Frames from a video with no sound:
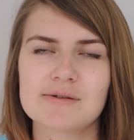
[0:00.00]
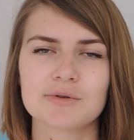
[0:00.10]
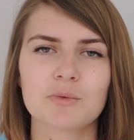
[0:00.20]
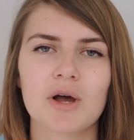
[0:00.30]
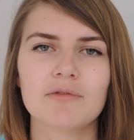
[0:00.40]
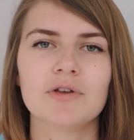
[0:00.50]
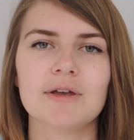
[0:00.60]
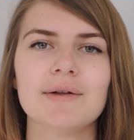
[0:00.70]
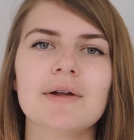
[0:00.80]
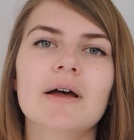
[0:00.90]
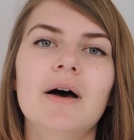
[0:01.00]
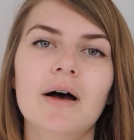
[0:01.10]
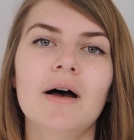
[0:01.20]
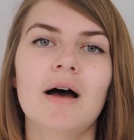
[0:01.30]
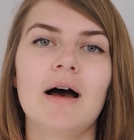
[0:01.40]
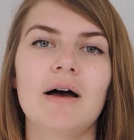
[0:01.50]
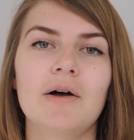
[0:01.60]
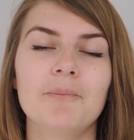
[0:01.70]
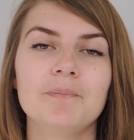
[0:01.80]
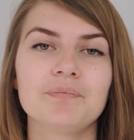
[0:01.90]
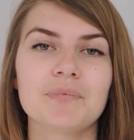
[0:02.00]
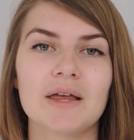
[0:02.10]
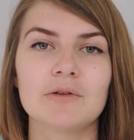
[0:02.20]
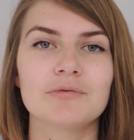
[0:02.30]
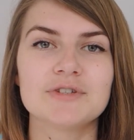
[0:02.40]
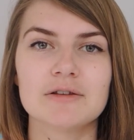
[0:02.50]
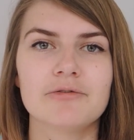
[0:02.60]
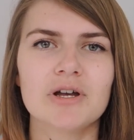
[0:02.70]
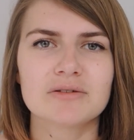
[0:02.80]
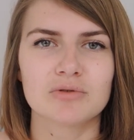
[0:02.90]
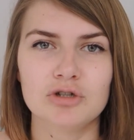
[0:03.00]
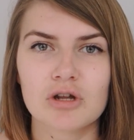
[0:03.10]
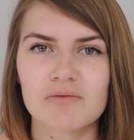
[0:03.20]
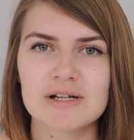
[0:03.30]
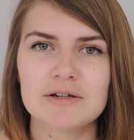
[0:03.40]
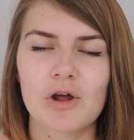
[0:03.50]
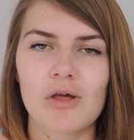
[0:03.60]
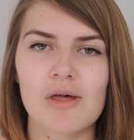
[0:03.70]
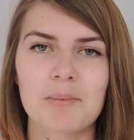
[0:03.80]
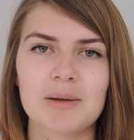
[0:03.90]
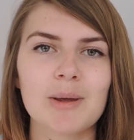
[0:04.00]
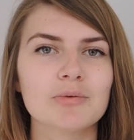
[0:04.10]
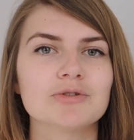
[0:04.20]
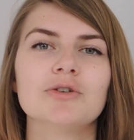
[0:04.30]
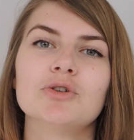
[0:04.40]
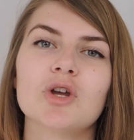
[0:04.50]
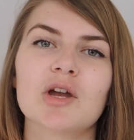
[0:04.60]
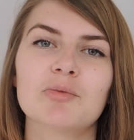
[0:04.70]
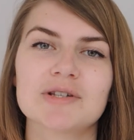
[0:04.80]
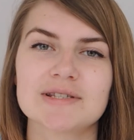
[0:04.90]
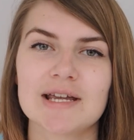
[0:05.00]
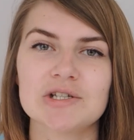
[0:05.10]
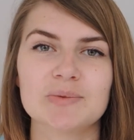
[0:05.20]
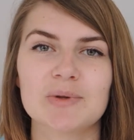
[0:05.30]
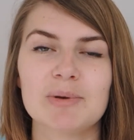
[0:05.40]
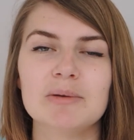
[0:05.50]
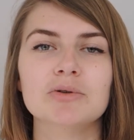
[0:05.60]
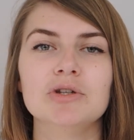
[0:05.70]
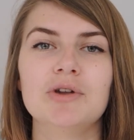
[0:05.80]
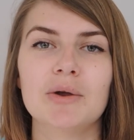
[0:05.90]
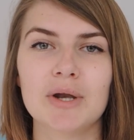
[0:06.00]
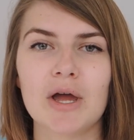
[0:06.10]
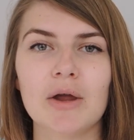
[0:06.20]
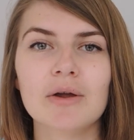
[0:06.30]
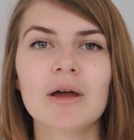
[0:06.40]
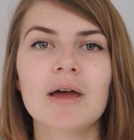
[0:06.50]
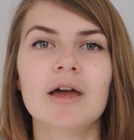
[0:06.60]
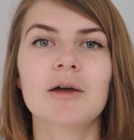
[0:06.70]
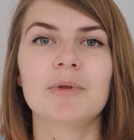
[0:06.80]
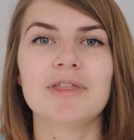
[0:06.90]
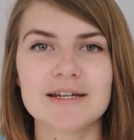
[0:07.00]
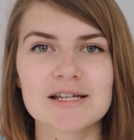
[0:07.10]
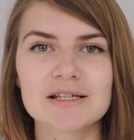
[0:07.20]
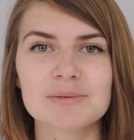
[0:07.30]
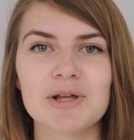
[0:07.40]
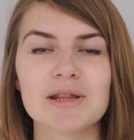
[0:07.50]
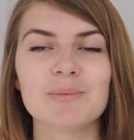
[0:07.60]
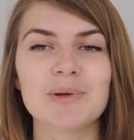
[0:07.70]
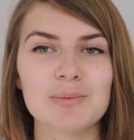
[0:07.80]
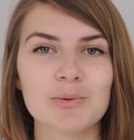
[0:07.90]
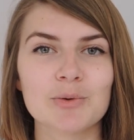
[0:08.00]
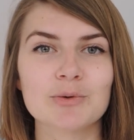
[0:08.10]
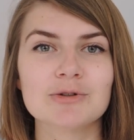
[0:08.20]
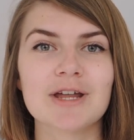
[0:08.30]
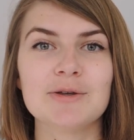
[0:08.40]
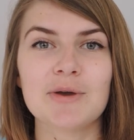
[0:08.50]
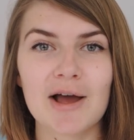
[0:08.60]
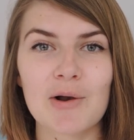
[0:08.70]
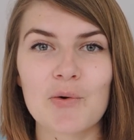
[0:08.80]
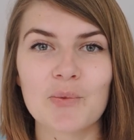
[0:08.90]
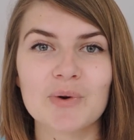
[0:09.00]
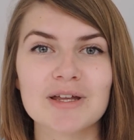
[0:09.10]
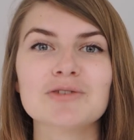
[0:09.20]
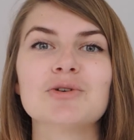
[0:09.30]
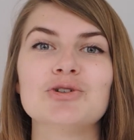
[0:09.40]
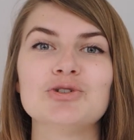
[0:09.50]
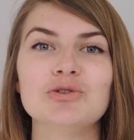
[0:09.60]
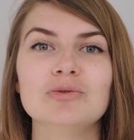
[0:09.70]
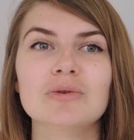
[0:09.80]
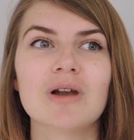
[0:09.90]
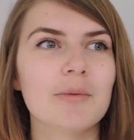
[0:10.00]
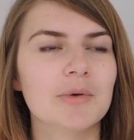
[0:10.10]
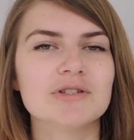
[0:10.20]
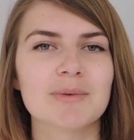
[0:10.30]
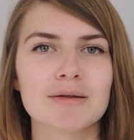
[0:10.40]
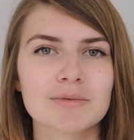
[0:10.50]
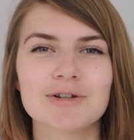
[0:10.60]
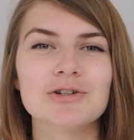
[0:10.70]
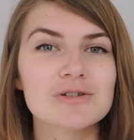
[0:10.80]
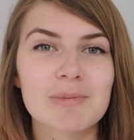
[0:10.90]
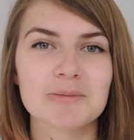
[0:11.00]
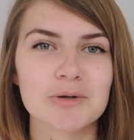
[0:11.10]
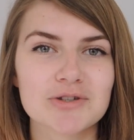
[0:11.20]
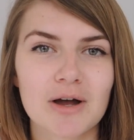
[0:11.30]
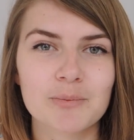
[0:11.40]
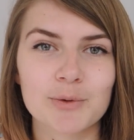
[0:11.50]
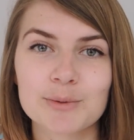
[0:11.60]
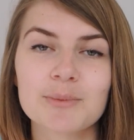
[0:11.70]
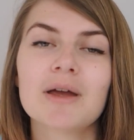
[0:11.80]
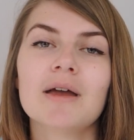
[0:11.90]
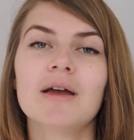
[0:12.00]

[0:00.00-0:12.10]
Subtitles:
There was quite a few. And obviously the first one you don't really know that many people, so you're doing a presentation with people you don't know. But they tend to be the people that you get along with because you learn most about them because you spend the most time with them.